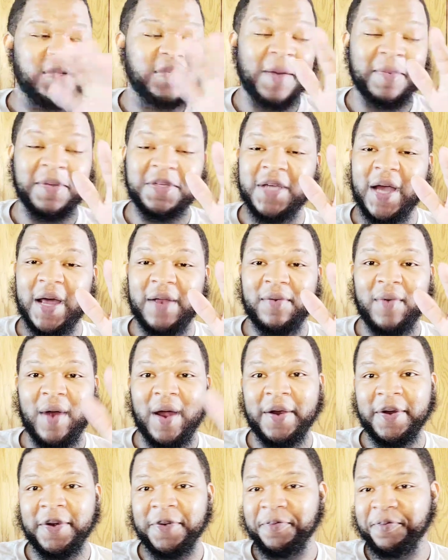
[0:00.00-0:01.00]
I mean John
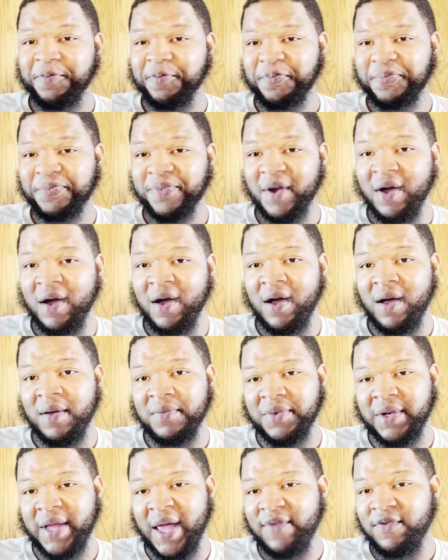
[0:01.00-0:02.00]
Ryder,
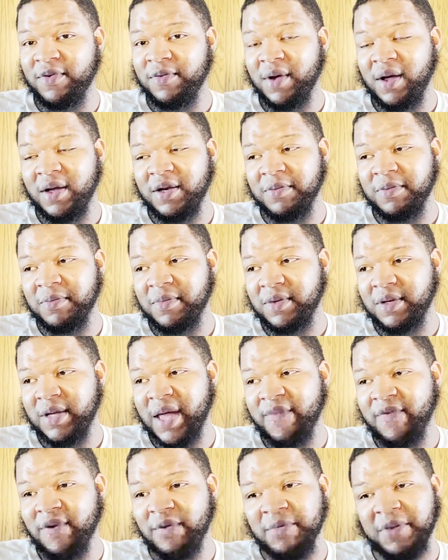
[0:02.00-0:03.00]
um, David uh,
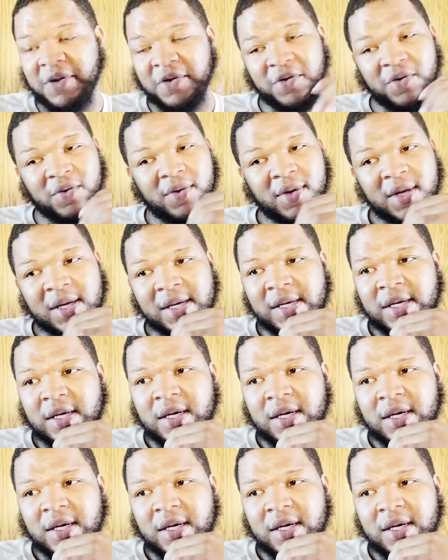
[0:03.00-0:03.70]
David Lemieux.